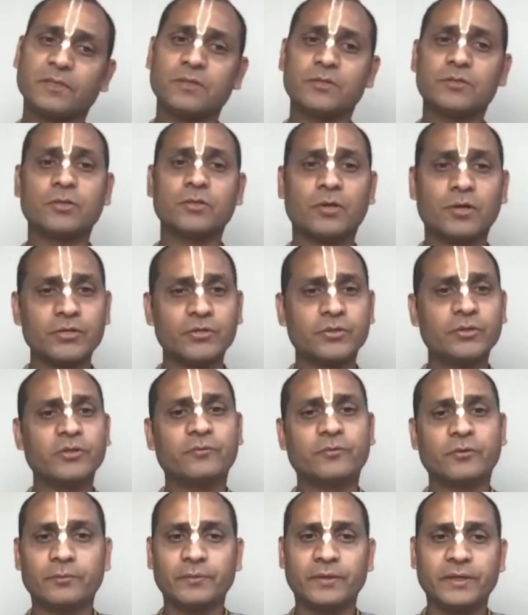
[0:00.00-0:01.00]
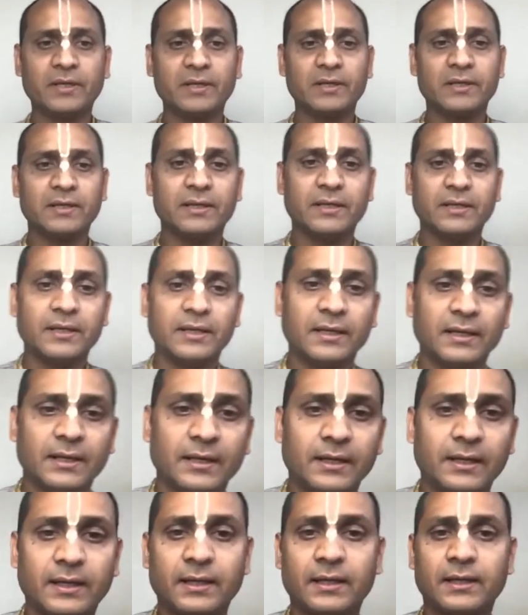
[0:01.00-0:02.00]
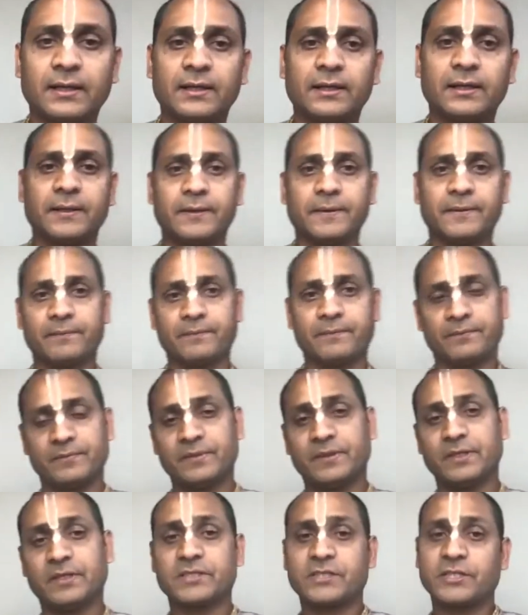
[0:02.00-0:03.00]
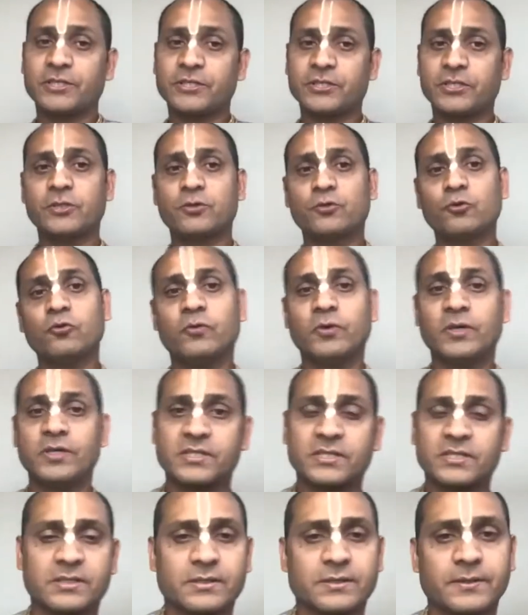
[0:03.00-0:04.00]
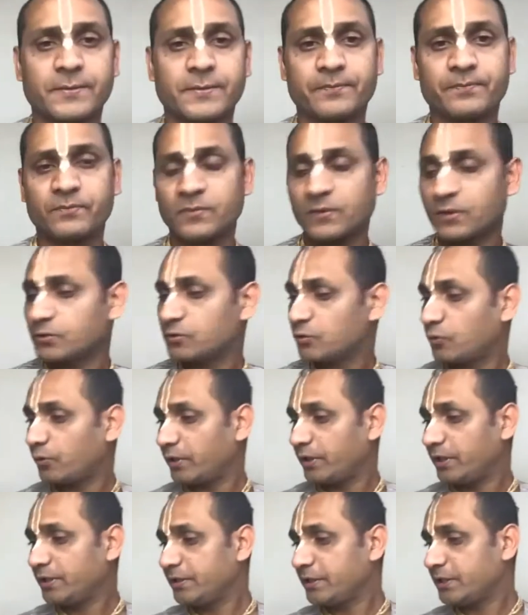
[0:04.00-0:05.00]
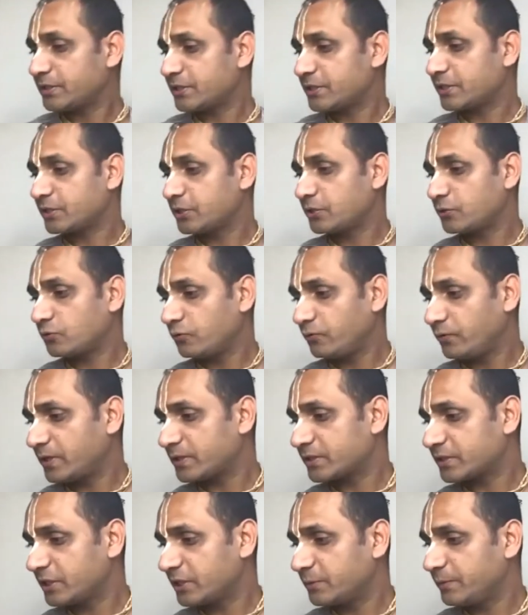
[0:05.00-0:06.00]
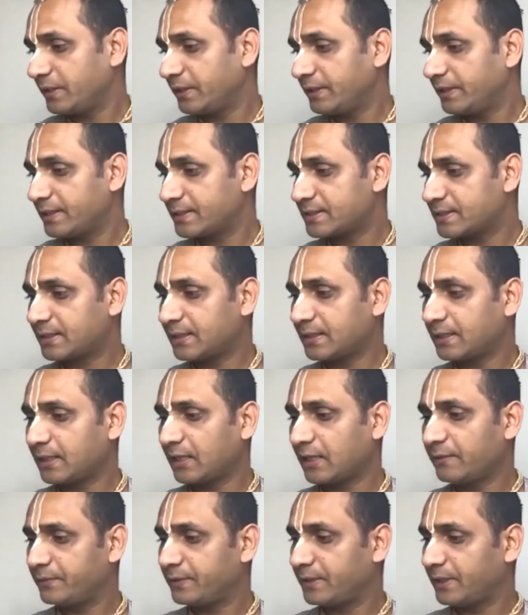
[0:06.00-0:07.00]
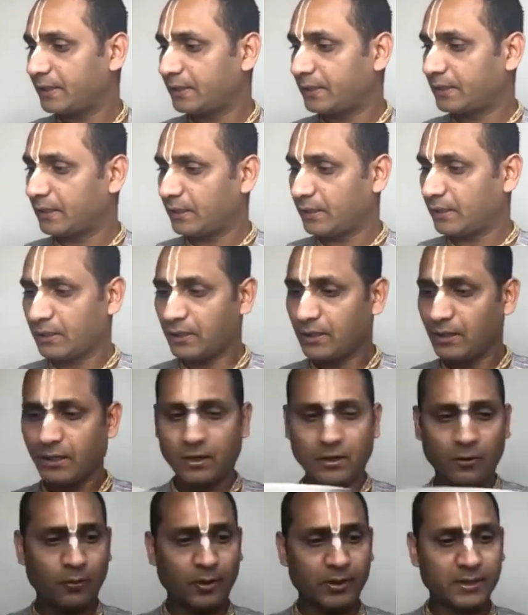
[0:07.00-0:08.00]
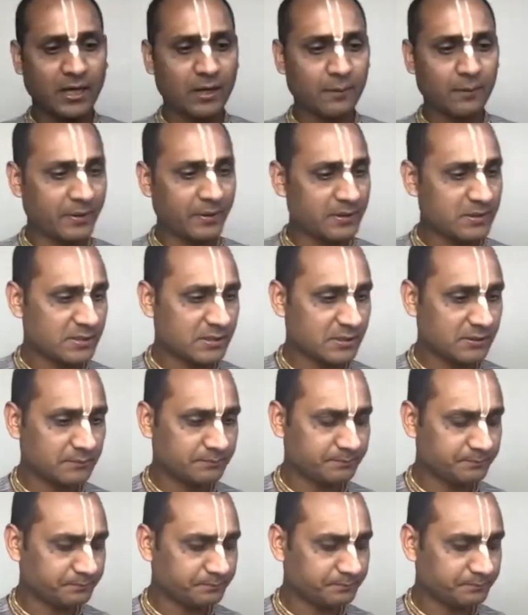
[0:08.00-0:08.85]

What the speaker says: So continuing from there, the 62 verse. So in this 62 verse, it's been described that what happens